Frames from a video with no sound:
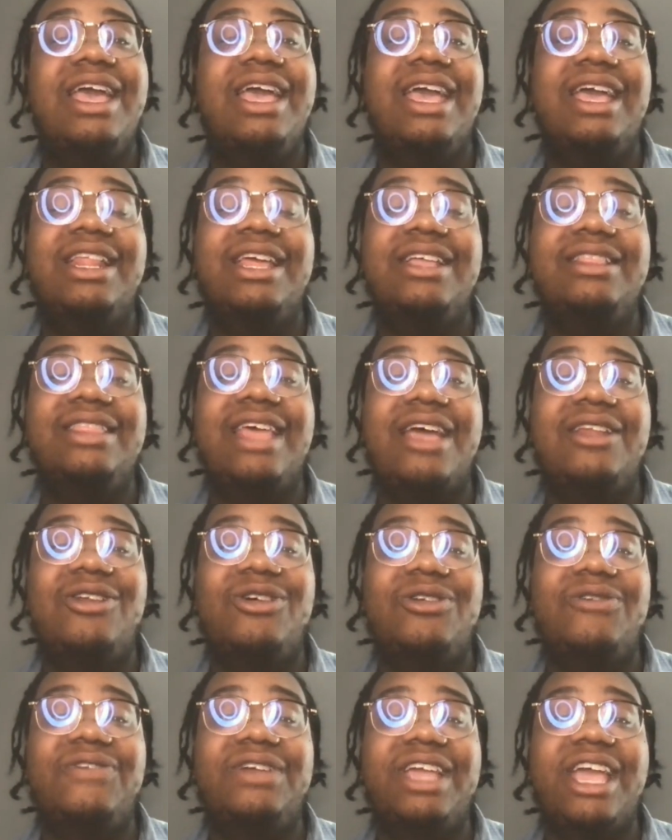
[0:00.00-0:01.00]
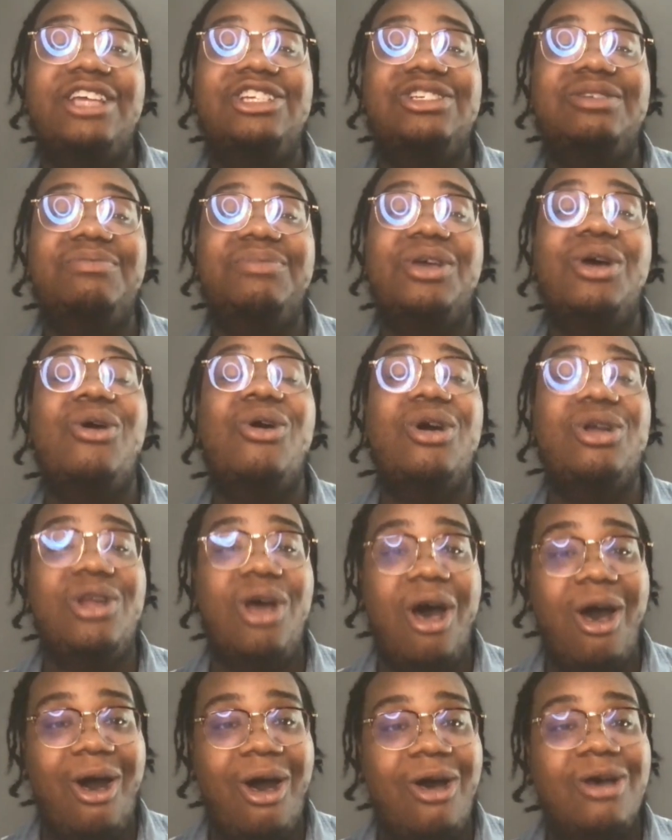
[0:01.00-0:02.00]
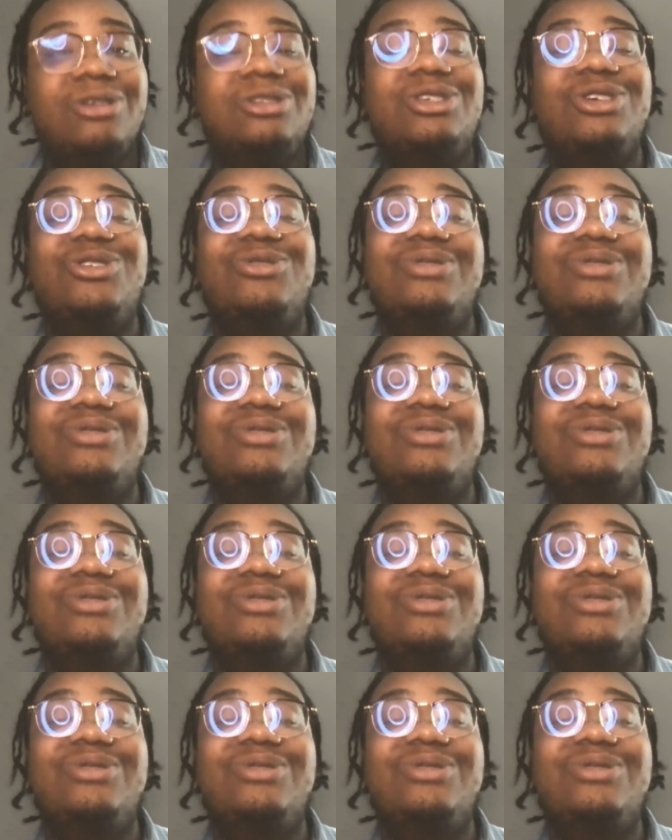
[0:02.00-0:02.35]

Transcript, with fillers: and hit that notification bell on all so